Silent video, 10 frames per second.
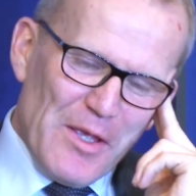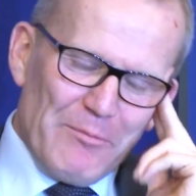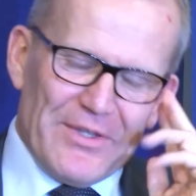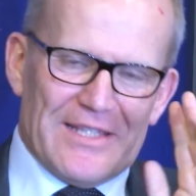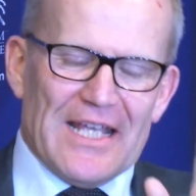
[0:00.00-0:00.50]

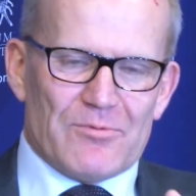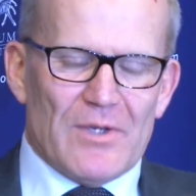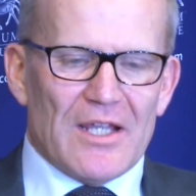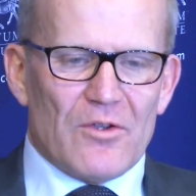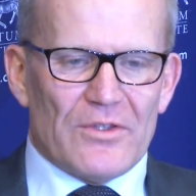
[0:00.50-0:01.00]
but that's
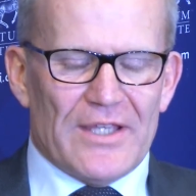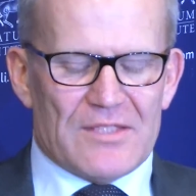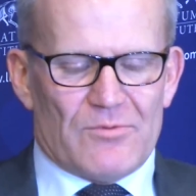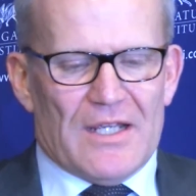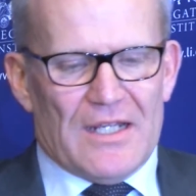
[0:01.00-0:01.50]
why I
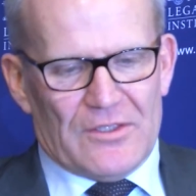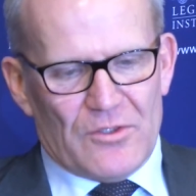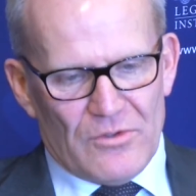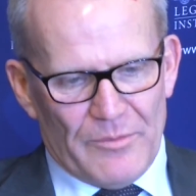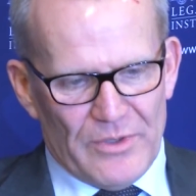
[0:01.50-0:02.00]
that's why I like to
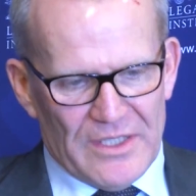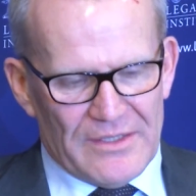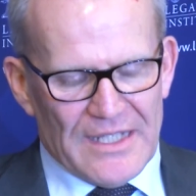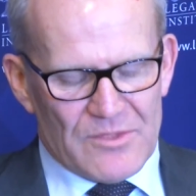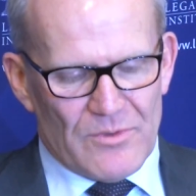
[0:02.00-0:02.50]
call it. Polit-
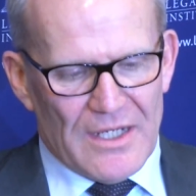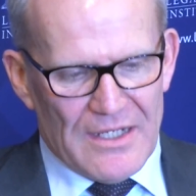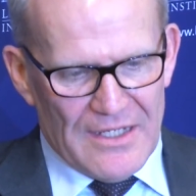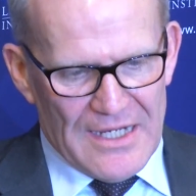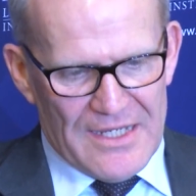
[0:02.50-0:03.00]
that's why I
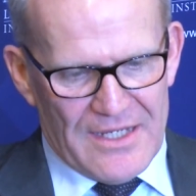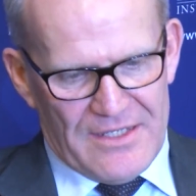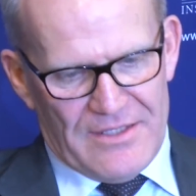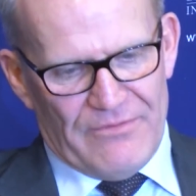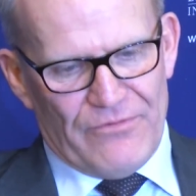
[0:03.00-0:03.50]

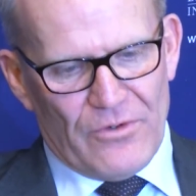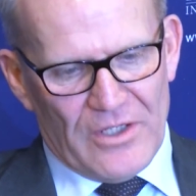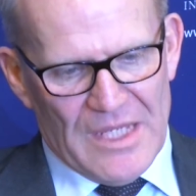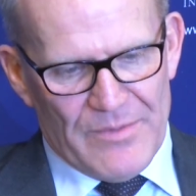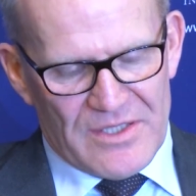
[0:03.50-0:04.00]
like
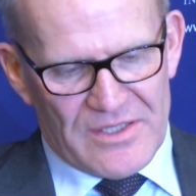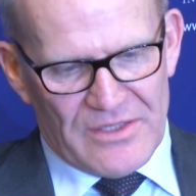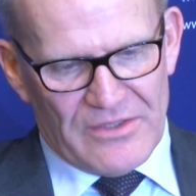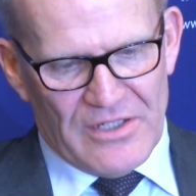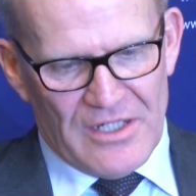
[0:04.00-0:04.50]
Fukuyama's
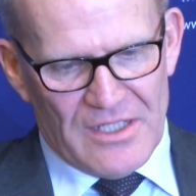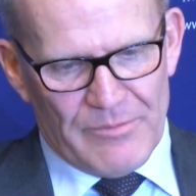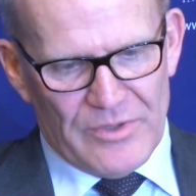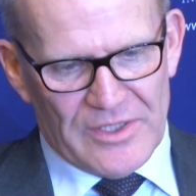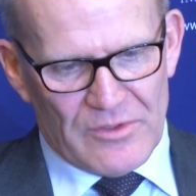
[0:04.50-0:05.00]
term
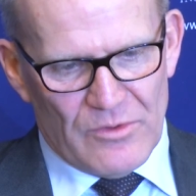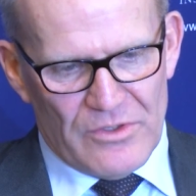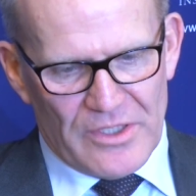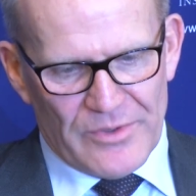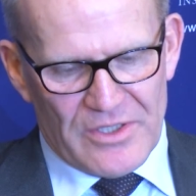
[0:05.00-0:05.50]
political
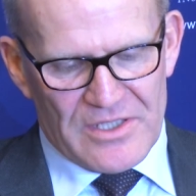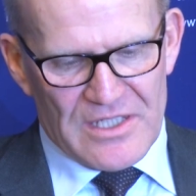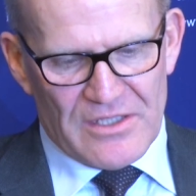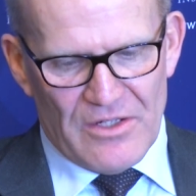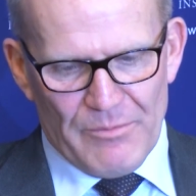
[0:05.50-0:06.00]
order because
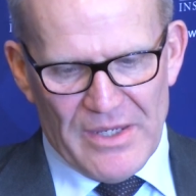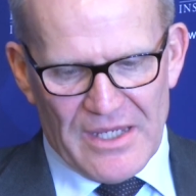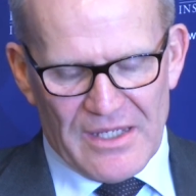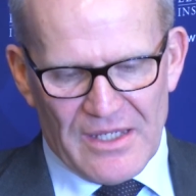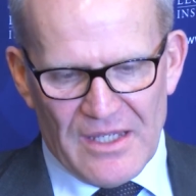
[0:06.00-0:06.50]
he's not
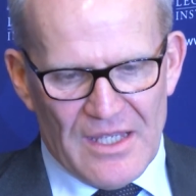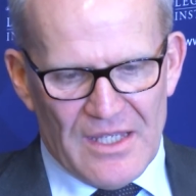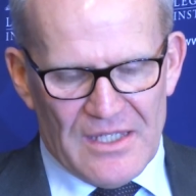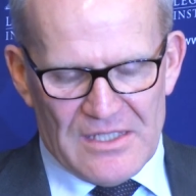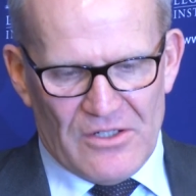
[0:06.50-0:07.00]
making
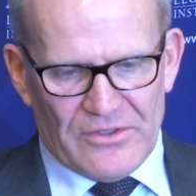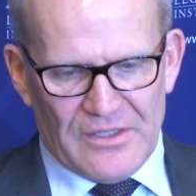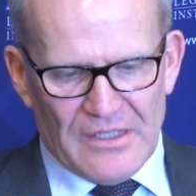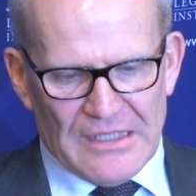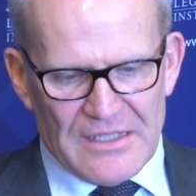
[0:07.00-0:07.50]
he's not
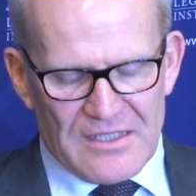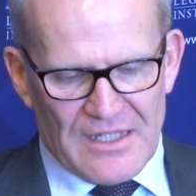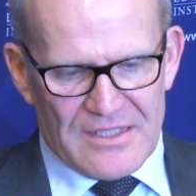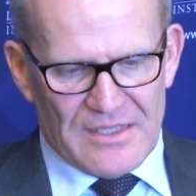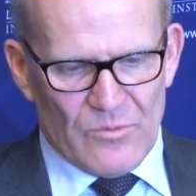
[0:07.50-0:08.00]

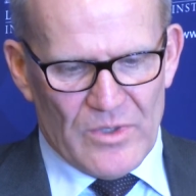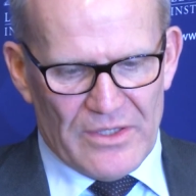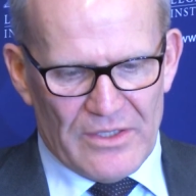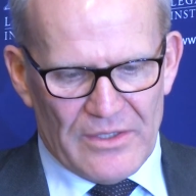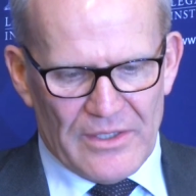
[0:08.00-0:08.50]
discussing
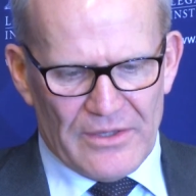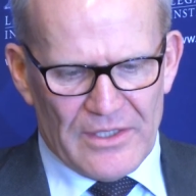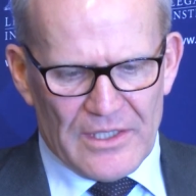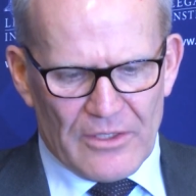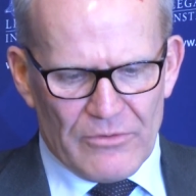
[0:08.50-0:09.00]
whether the
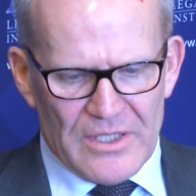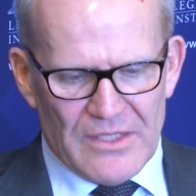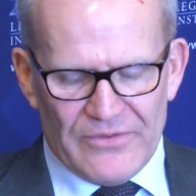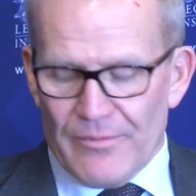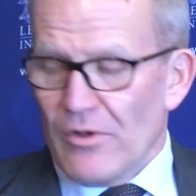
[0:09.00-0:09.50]
degree
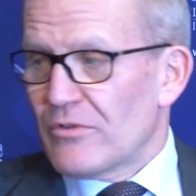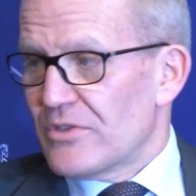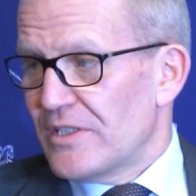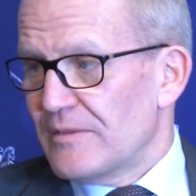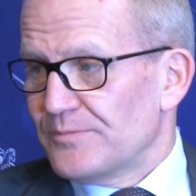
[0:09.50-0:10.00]
of democracy.